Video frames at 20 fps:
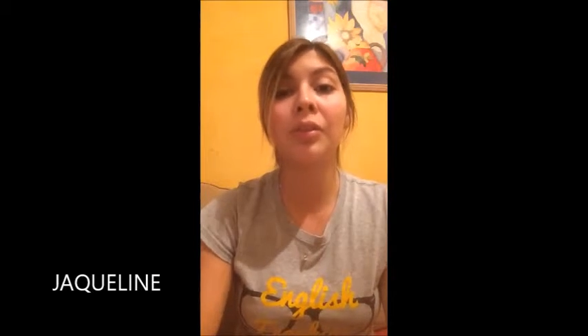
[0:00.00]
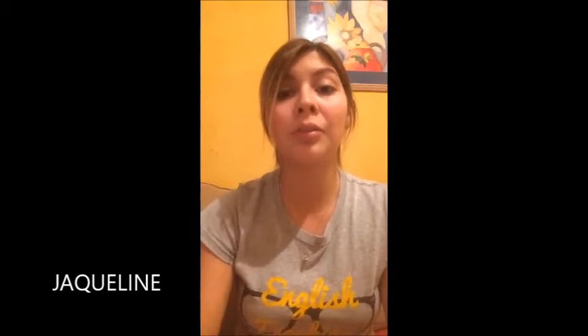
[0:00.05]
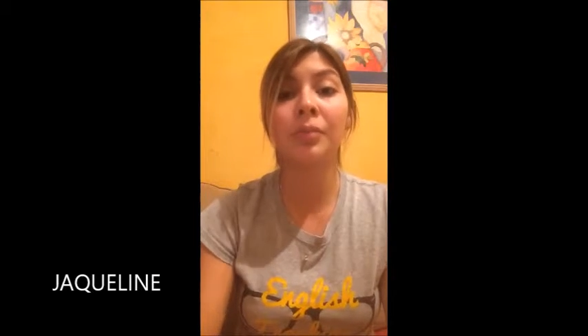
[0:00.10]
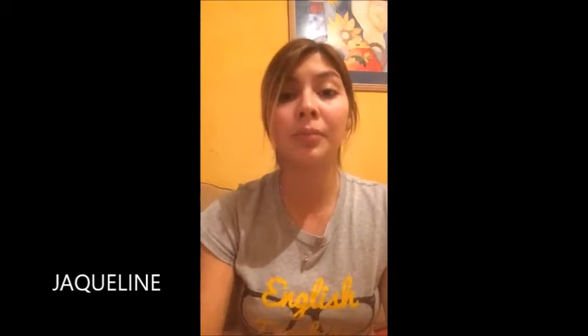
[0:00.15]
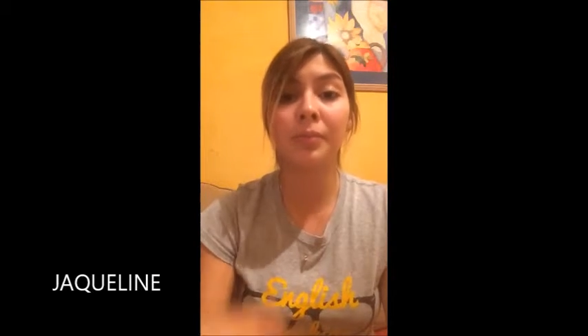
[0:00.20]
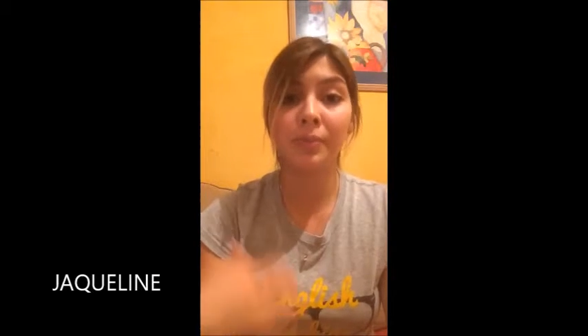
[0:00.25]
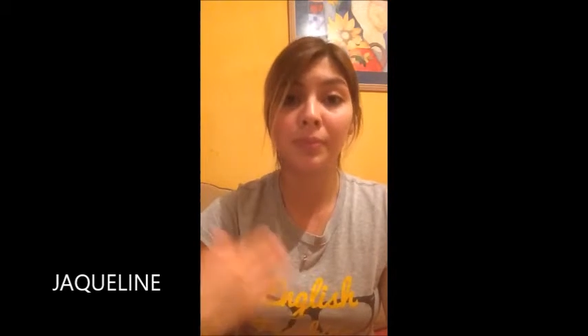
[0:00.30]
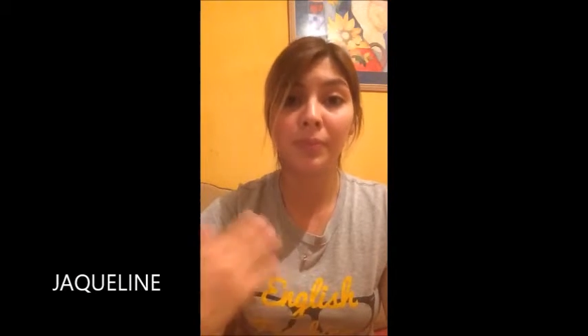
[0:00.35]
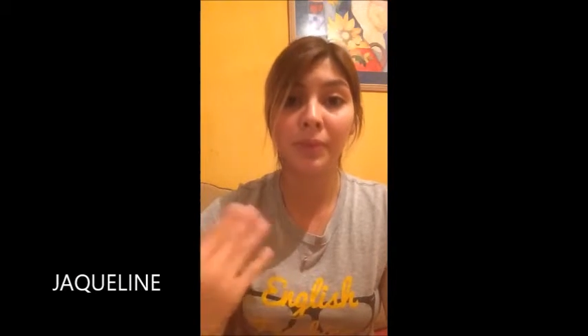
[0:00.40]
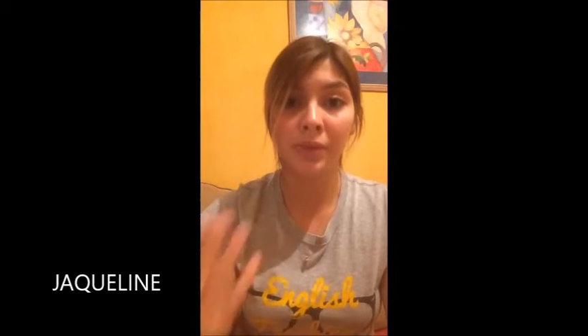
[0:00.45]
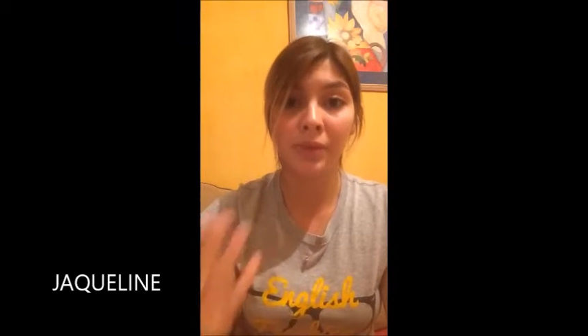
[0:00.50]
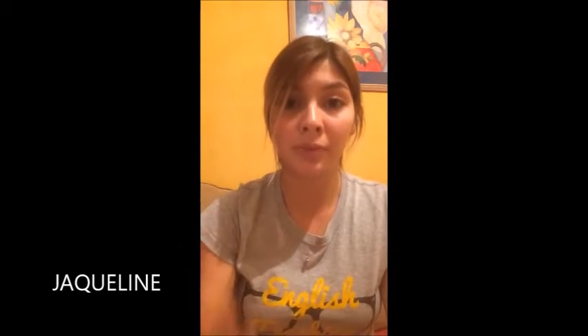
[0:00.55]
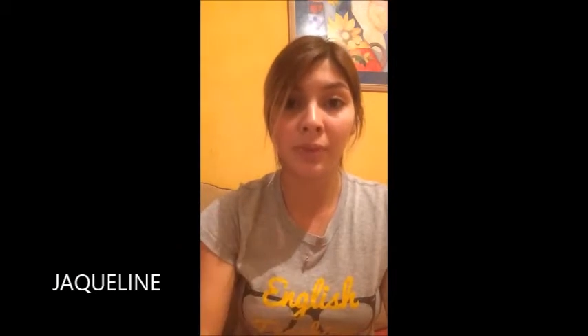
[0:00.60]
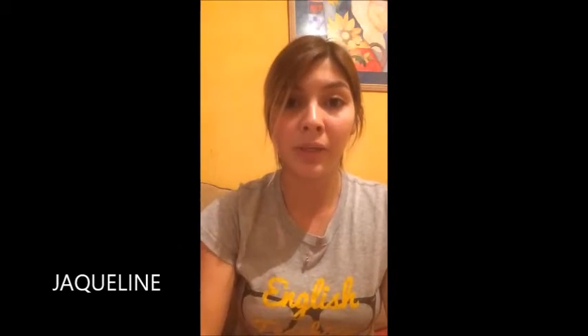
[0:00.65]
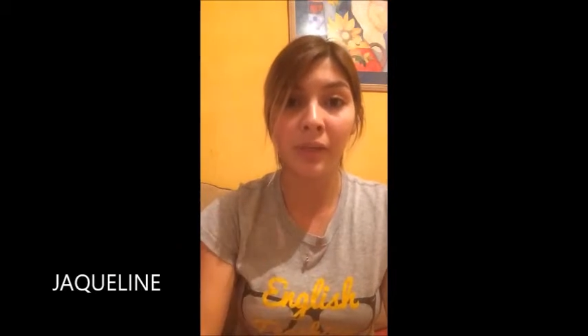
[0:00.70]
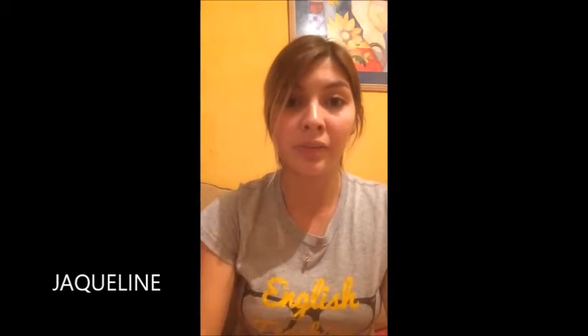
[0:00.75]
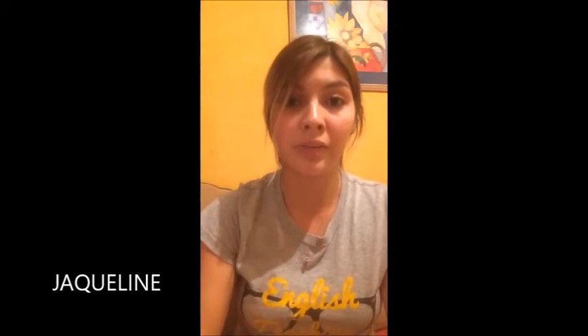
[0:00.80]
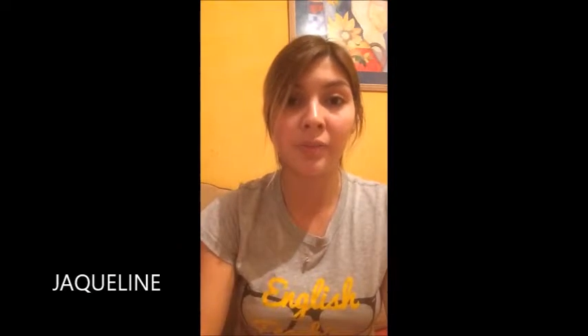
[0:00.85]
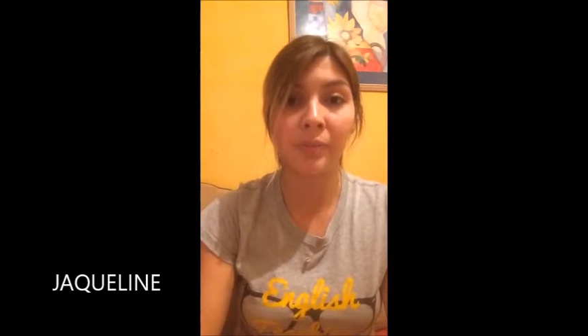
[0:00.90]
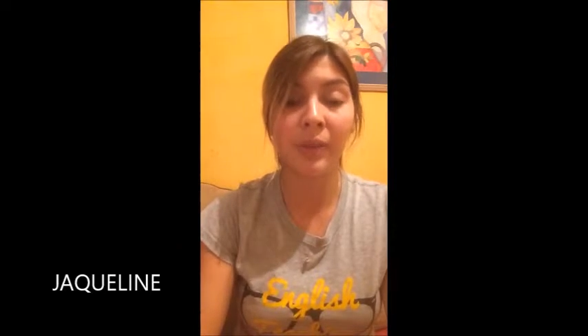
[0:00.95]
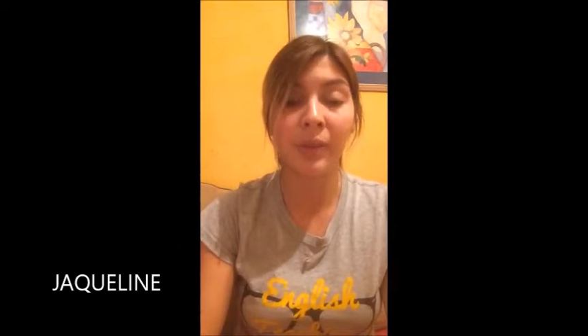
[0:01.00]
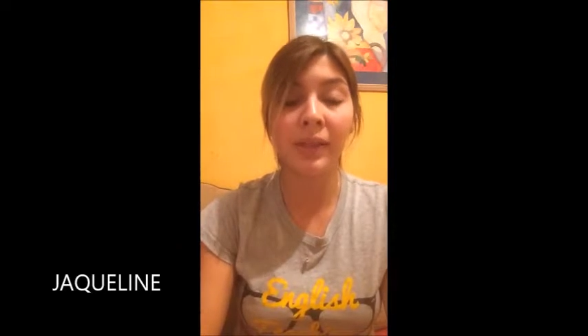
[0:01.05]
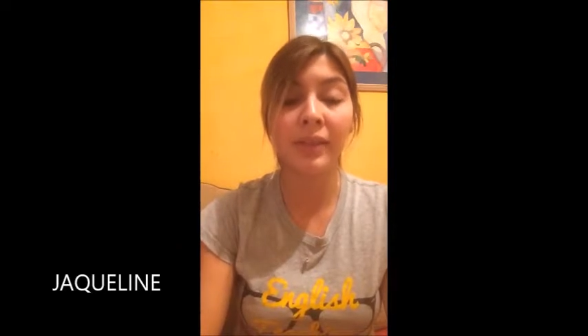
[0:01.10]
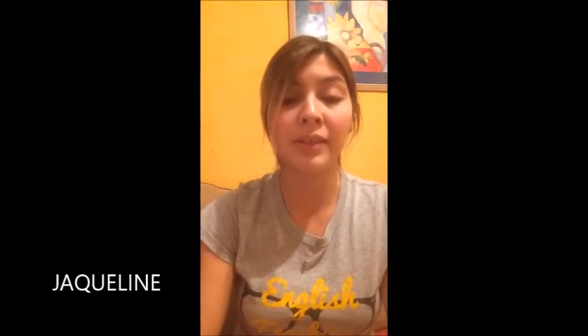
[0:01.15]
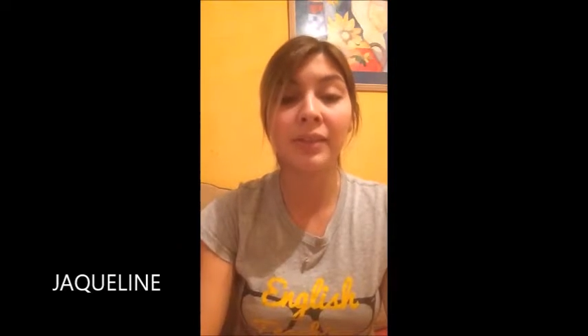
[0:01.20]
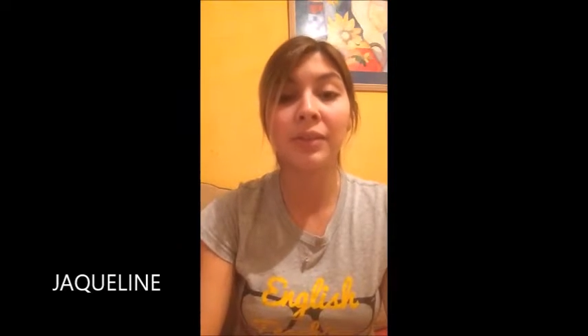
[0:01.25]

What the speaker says: or surrounded by.